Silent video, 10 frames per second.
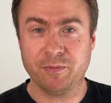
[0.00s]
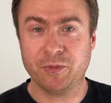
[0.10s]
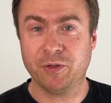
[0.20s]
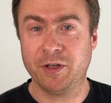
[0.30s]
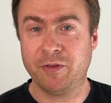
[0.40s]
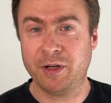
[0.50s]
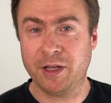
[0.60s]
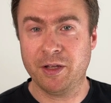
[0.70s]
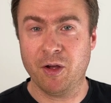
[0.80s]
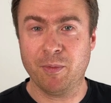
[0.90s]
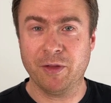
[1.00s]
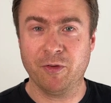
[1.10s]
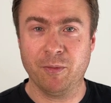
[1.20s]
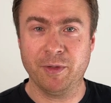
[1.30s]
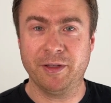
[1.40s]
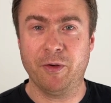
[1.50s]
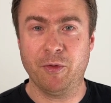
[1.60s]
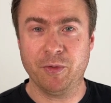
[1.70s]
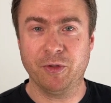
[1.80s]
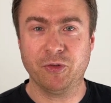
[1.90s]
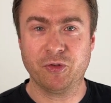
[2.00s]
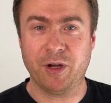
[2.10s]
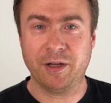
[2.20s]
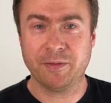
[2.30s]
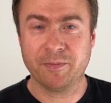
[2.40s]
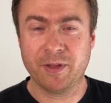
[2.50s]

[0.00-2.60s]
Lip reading: So definitely a platform that I recommend to try.